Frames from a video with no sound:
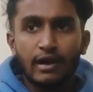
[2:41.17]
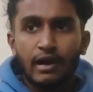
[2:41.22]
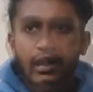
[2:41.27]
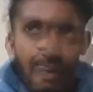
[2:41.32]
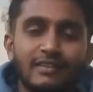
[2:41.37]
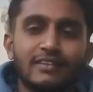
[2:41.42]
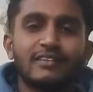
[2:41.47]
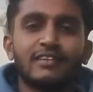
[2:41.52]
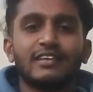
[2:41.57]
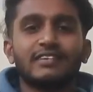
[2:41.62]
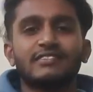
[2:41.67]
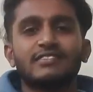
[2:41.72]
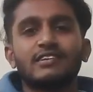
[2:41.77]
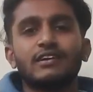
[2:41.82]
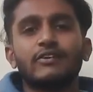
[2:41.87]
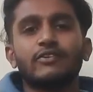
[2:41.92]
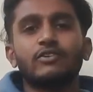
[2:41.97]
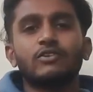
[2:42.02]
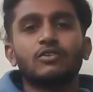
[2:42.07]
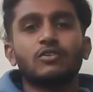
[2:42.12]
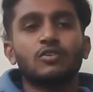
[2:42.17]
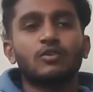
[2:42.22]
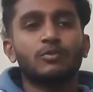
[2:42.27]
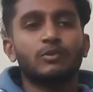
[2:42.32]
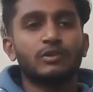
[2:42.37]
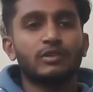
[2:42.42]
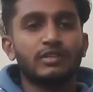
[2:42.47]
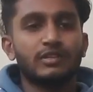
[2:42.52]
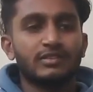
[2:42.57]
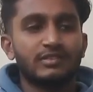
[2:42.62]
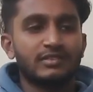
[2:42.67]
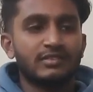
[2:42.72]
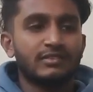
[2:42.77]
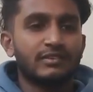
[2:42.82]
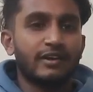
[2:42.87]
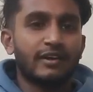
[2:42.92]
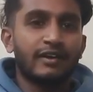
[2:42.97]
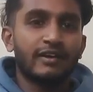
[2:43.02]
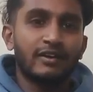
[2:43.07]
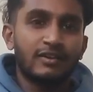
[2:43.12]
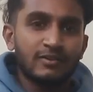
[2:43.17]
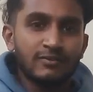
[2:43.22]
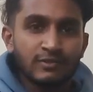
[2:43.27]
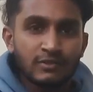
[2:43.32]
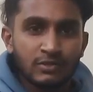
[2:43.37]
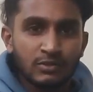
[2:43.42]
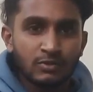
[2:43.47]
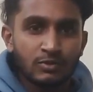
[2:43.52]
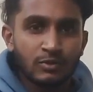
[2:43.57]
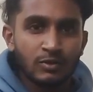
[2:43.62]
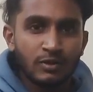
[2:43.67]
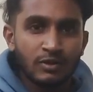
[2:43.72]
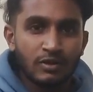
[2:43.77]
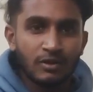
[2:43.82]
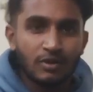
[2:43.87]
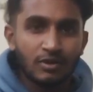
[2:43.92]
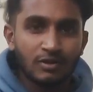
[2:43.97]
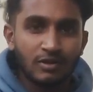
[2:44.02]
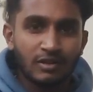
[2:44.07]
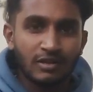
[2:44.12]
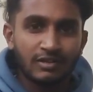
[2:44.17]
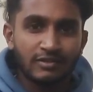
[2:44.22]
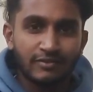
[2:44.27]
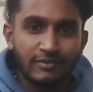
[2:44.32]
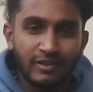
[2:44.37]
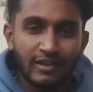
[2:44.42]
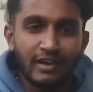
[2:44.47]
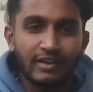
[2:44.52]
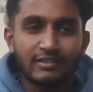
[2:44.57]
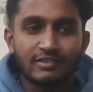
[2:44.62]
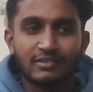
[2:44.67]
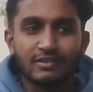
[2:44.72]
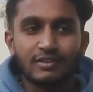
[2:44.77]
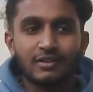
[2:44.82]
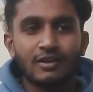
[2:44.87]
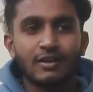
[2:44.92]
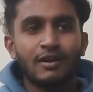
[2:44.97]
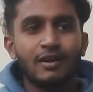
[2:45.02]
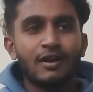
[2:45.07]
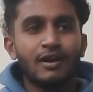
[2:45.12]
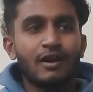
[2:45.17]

And the next thing I want to talk about is secretary of the school, Dr. S. Vinayak sir.